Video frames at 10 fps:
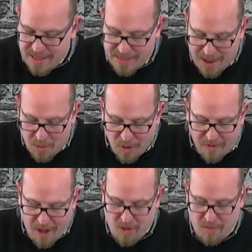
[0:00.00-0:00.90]
and they will
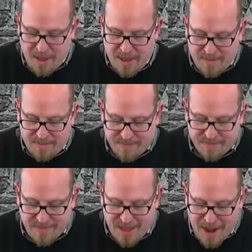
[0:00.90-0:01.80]
follow me
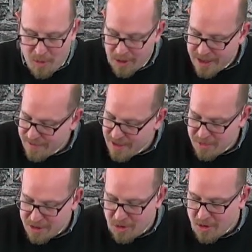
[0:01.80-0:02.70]
and I will give
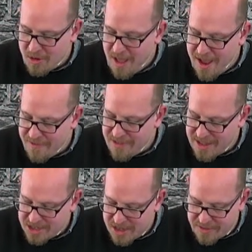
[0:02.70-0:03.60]
them eternal life,
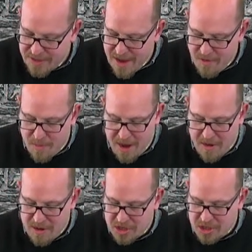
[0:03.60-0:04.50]
and they shall never
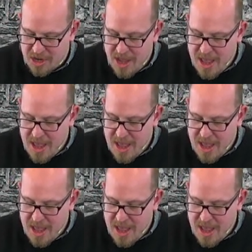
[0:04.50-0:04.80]
perish,